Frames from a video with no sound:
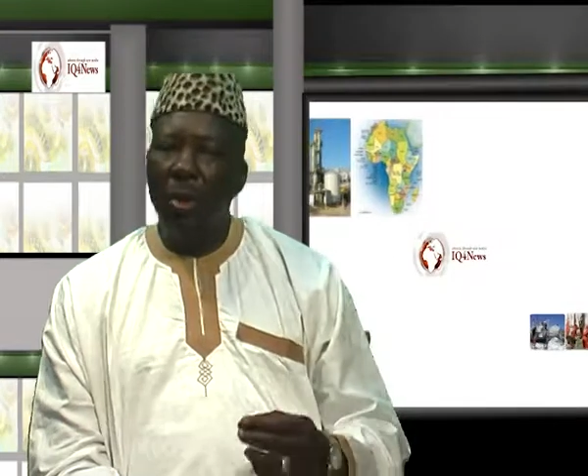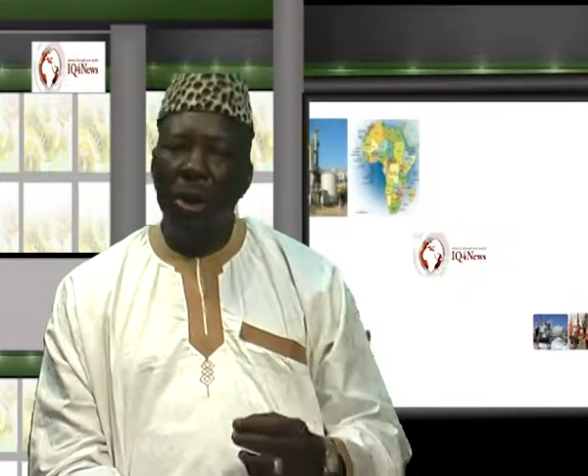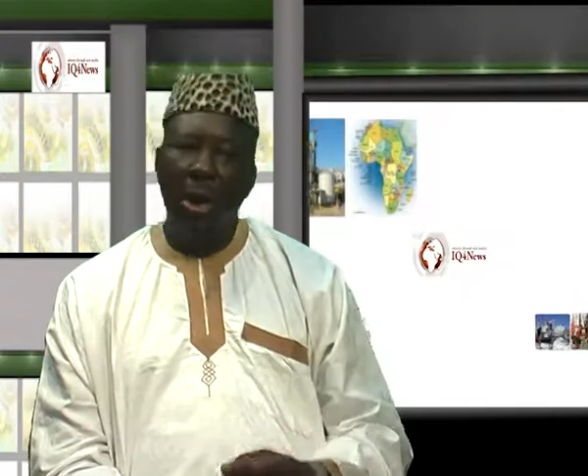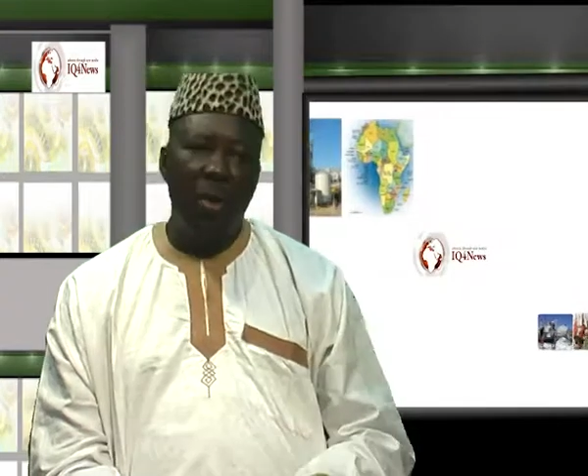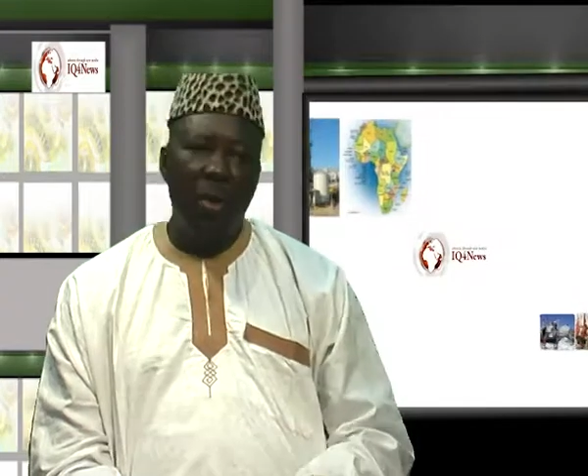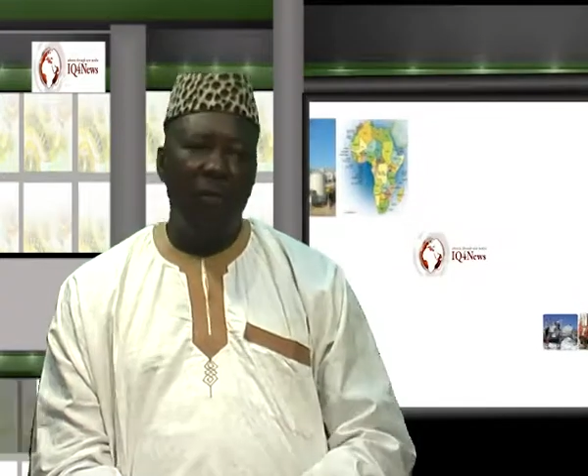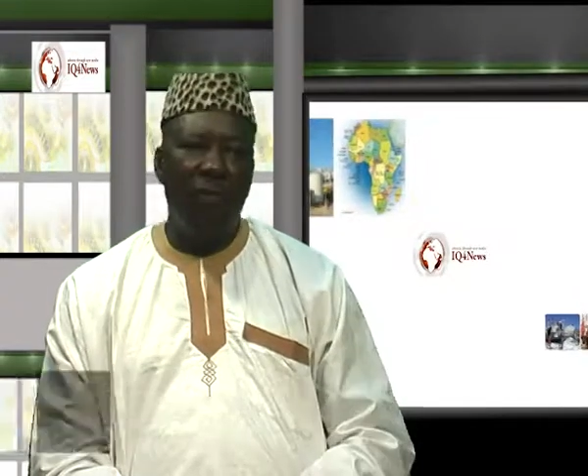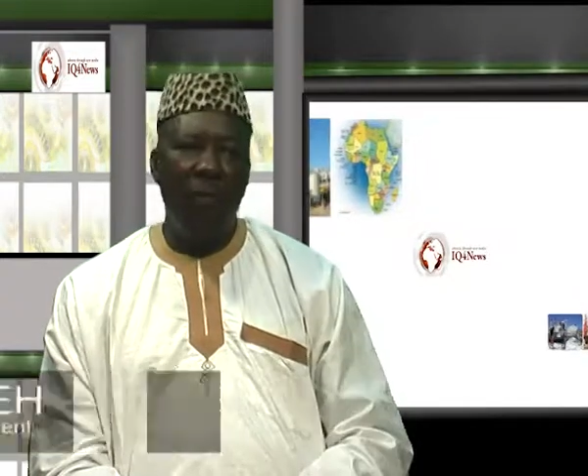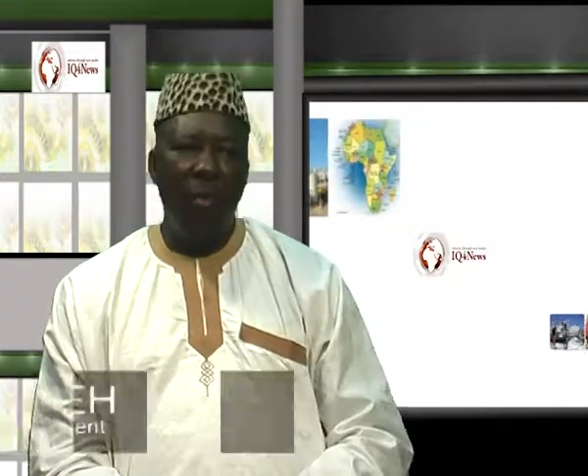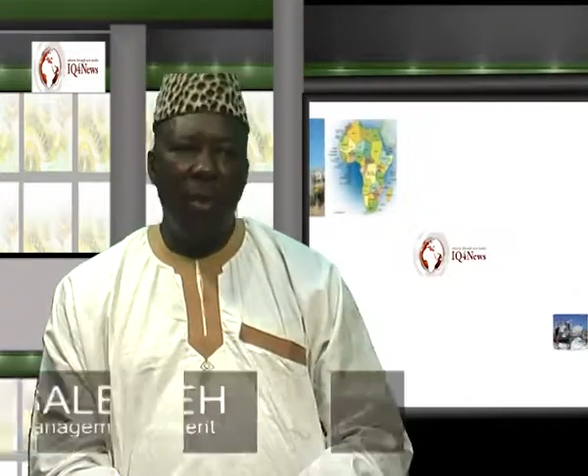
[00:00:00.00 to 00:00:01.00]
takeoff
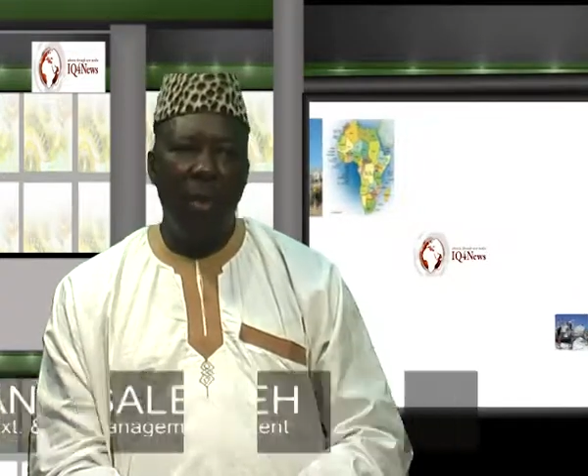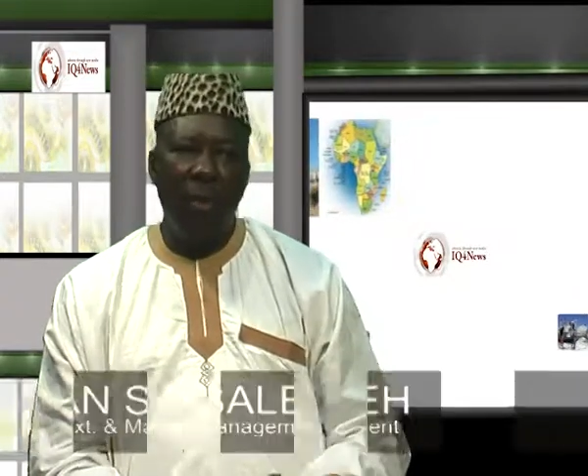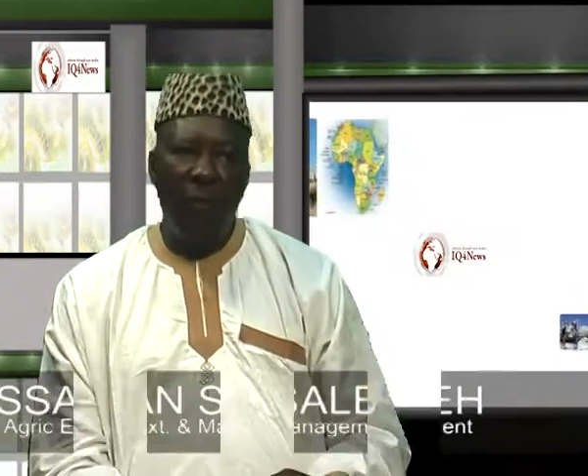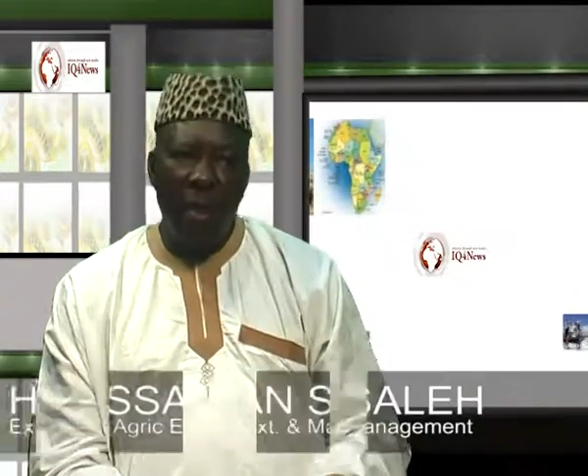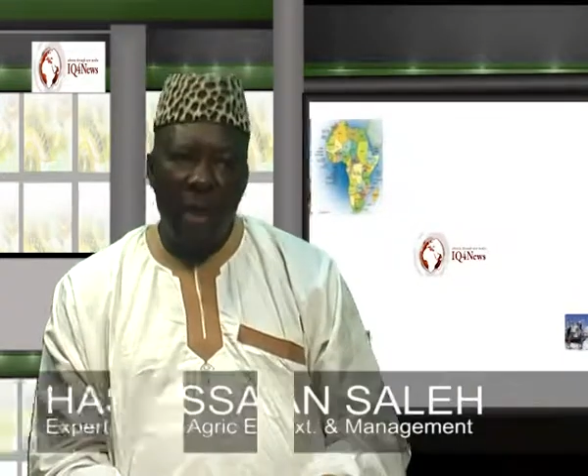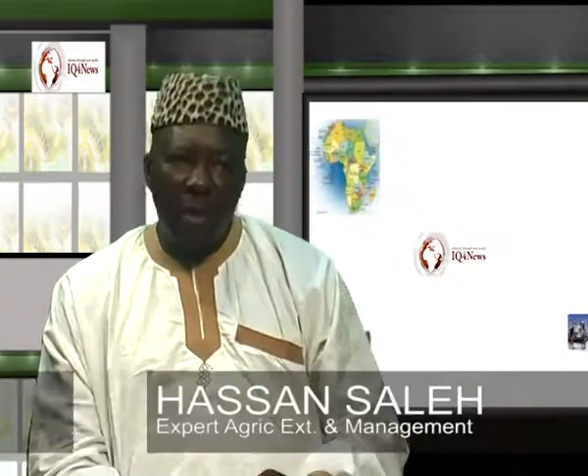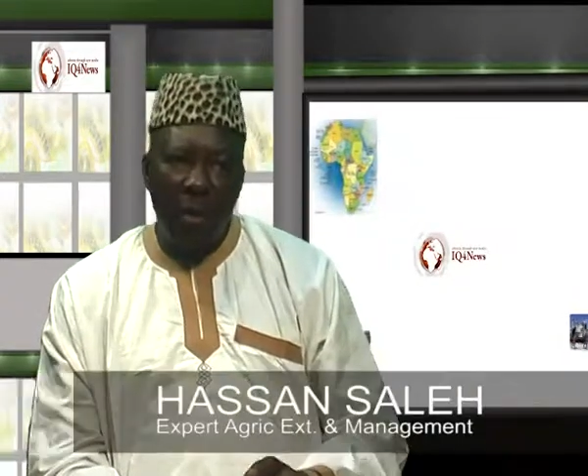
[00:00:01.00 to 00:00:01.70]
of any